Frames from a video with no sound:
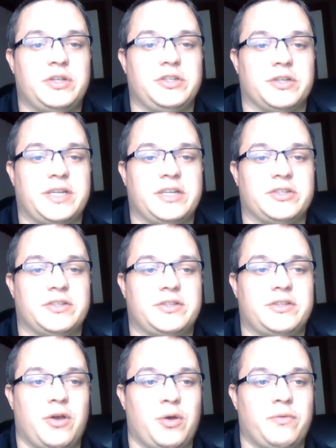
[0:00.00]
to your kitchen
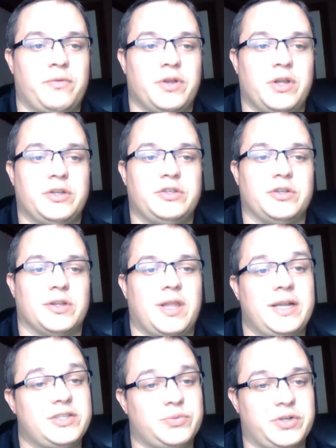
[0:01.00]
stove to your
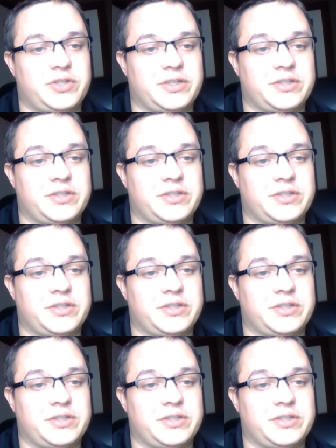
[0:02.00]
light switches